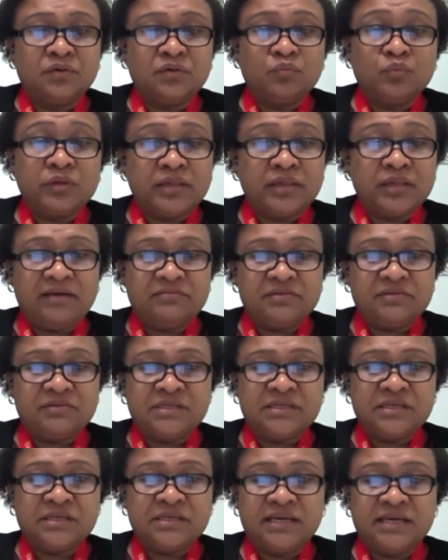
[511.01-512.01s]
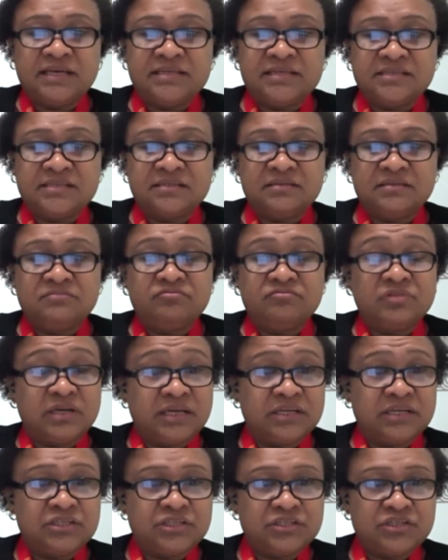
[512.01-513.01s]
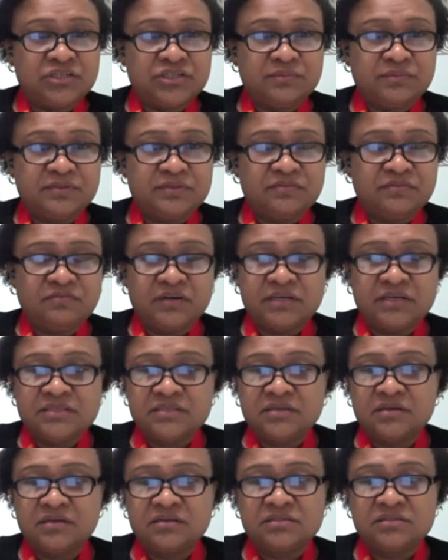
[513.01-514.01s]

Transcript: will have a dedicated relationship advisor.